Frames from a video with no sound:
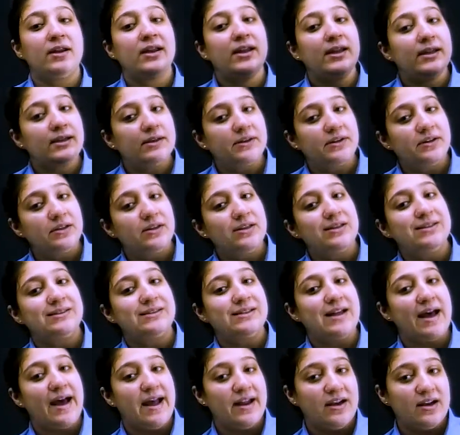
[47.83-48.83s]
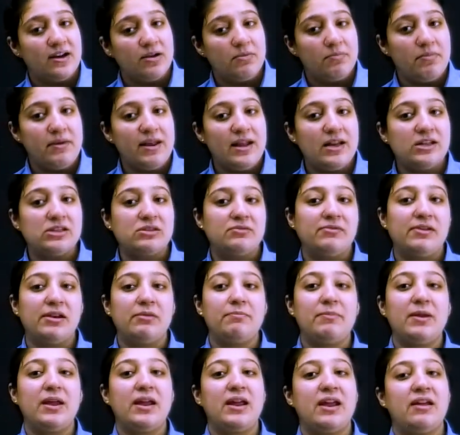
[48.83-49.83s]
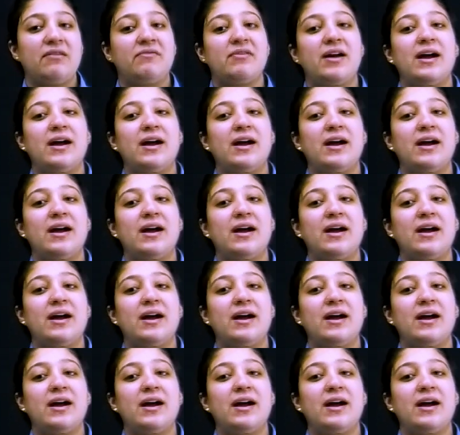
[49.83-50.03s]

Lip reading: here this iron piece will behave